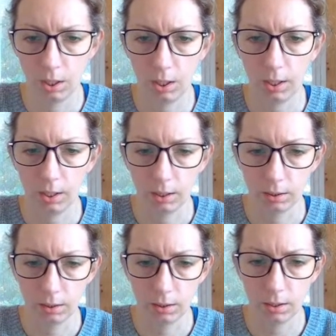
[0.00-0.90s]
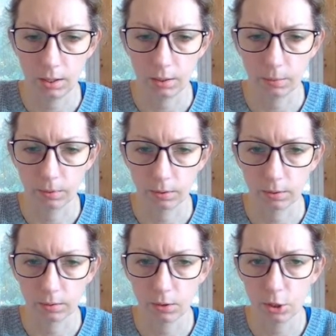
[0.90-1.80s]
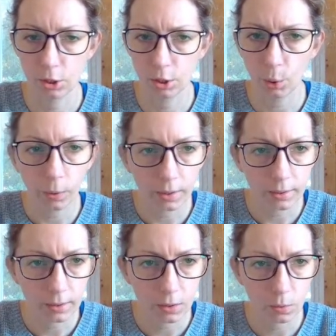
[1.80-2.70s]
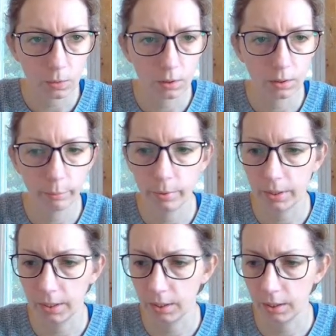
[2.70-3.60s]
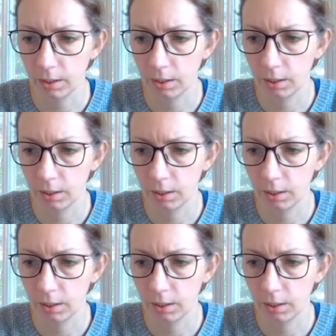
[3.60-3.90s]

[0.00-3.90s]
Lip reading: And I will show it as a door by